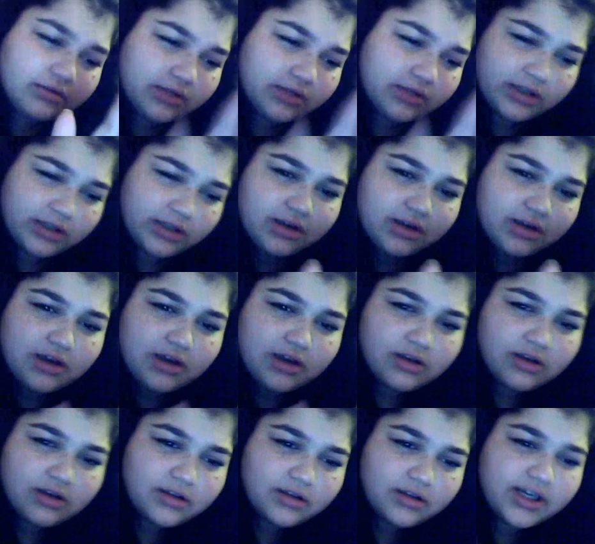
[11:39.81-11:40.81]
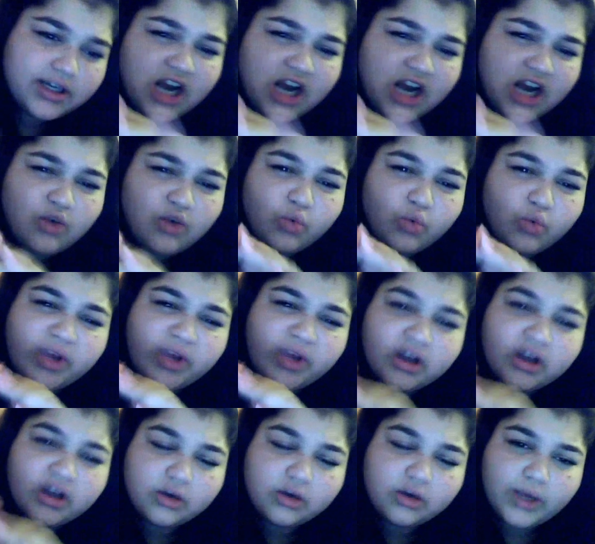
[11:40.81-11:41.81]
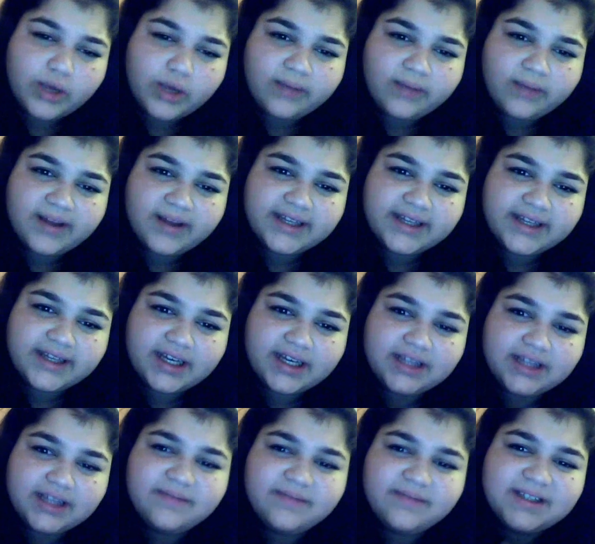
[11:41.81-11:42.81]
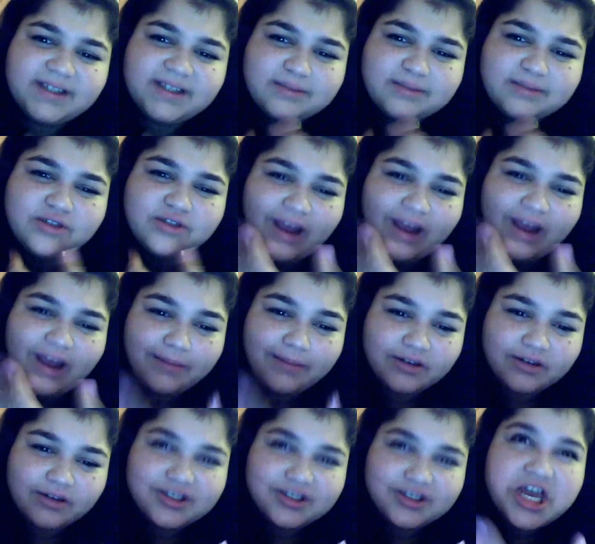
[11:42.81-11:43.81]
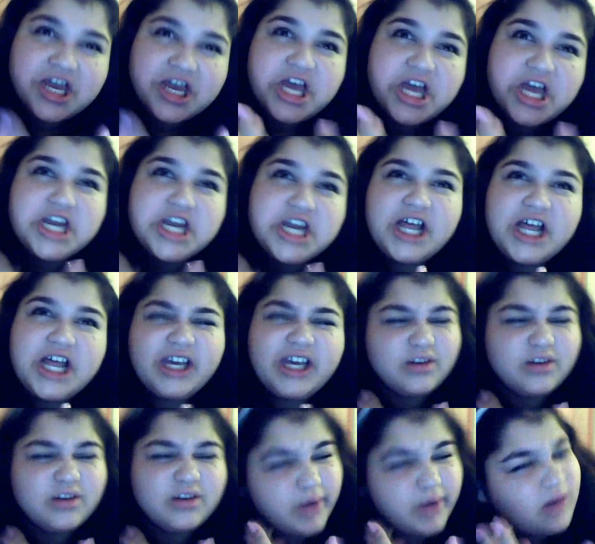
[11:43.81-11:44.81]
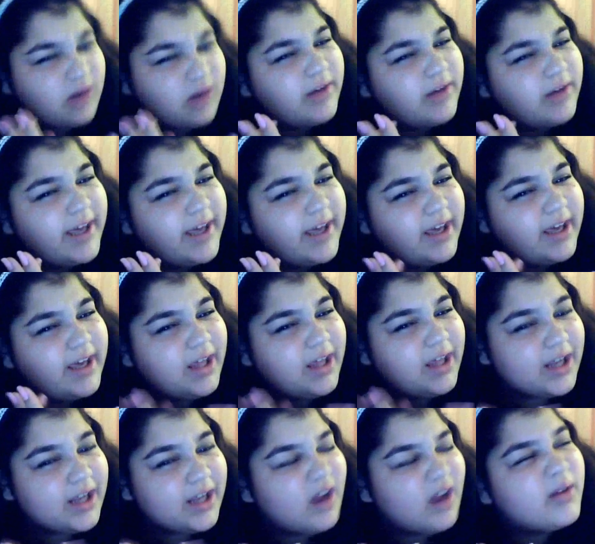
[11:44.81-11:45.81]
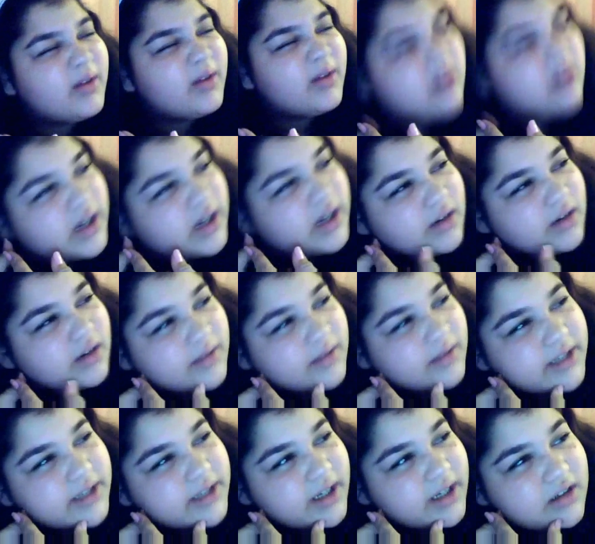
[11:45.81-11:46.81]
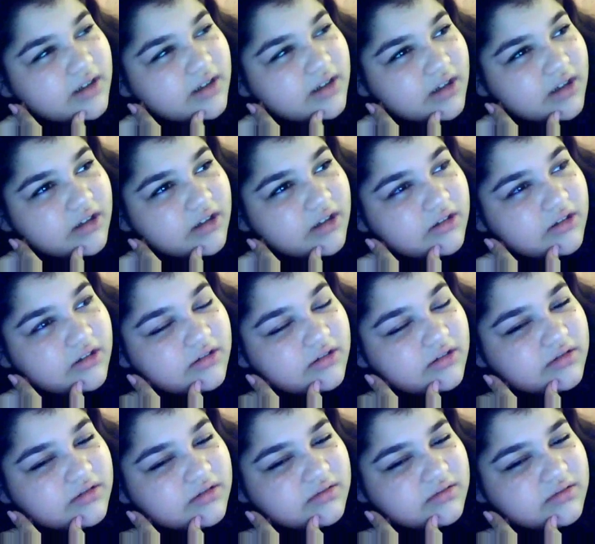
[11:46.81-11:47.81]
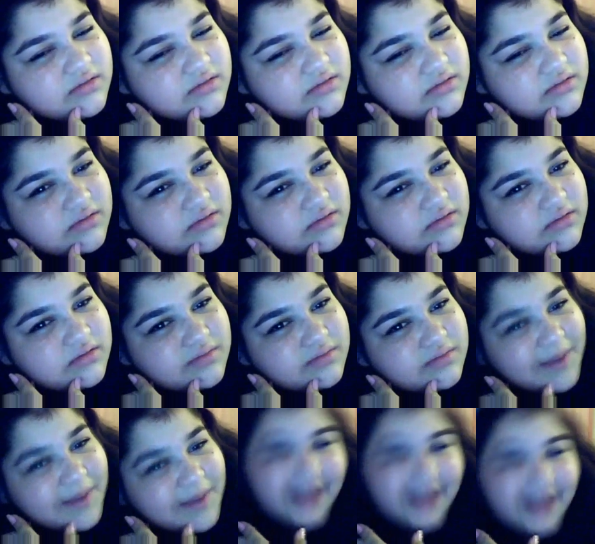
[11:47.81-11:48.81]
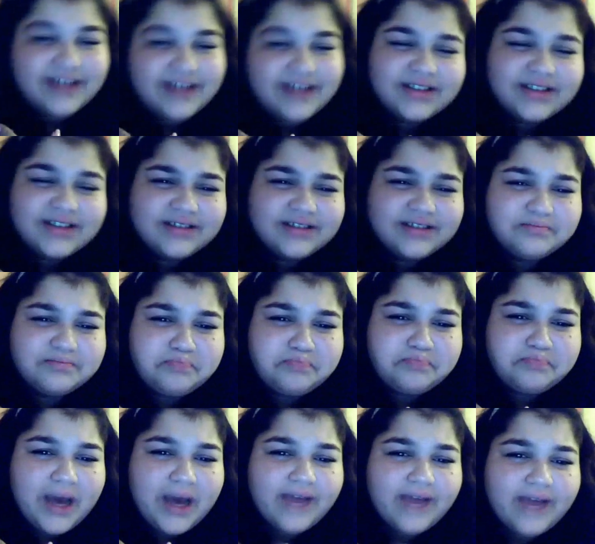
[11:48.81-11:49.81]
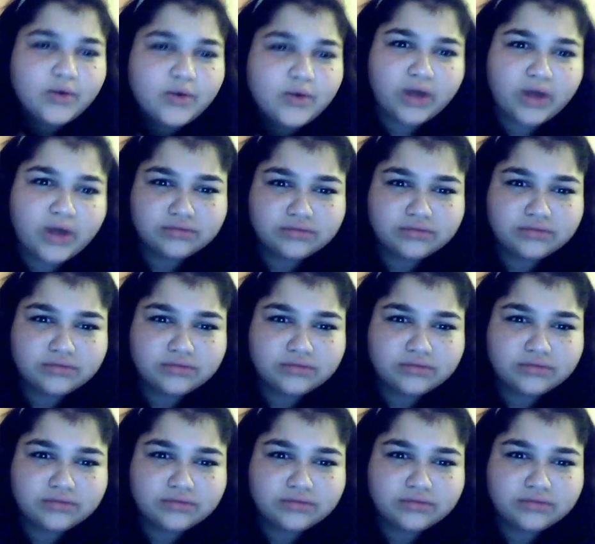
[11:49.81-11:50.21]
Like, not a weird way, but, like, I love my subscribers. Not, like, a weird way, but not a weird way. It's like, bye, everyone.